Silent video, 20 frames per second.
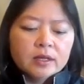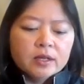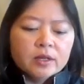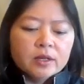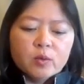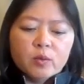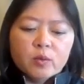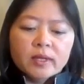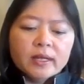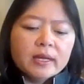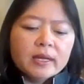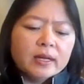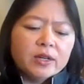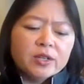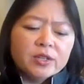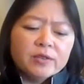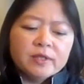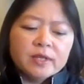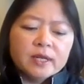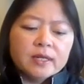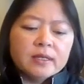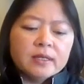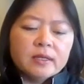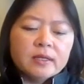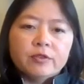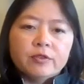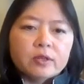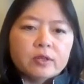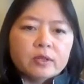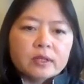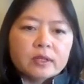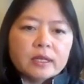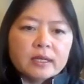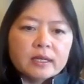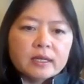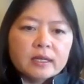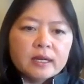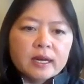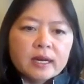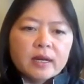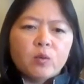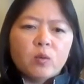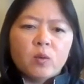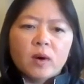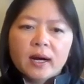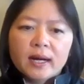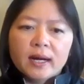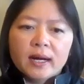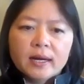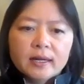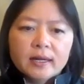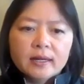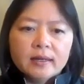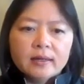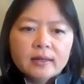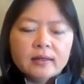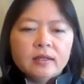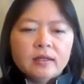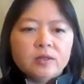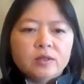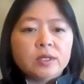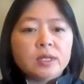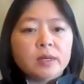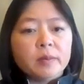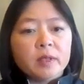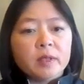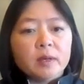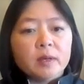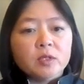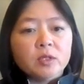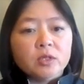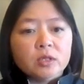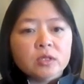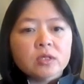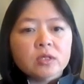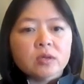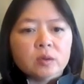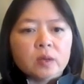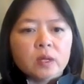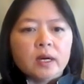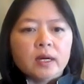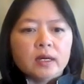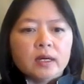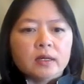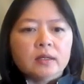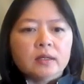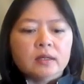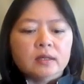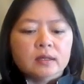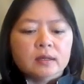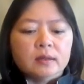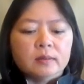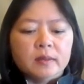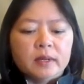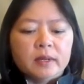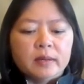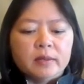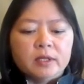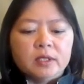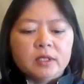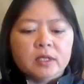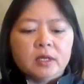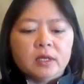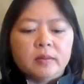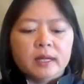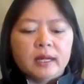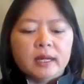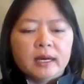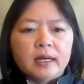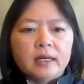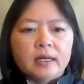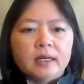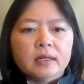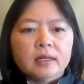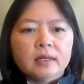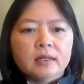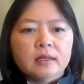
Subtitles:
what they could have done differently, and why some of them took so long to be able to comply?